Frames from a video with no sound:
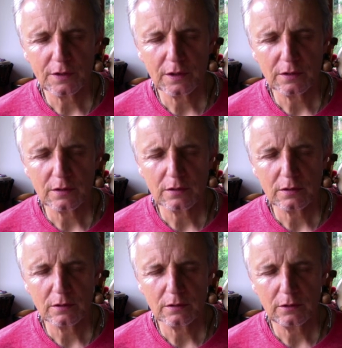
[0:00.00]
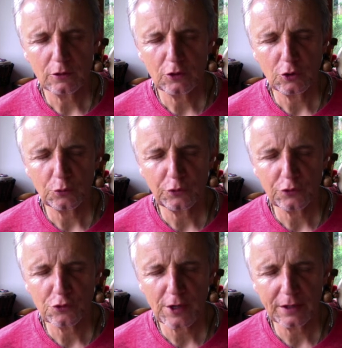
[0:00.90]
So you can
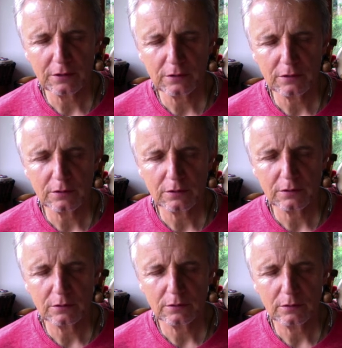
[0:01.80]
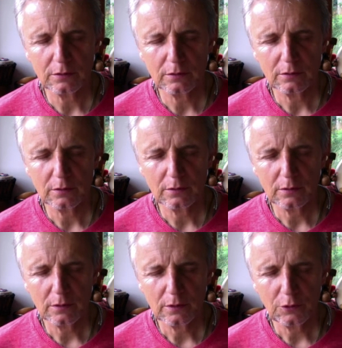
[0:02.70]
hear your heart
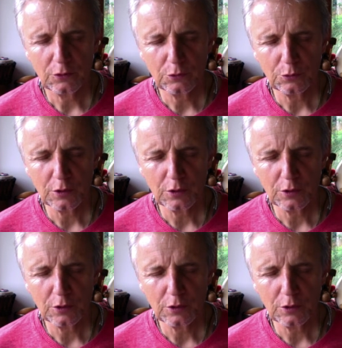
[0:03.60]
song.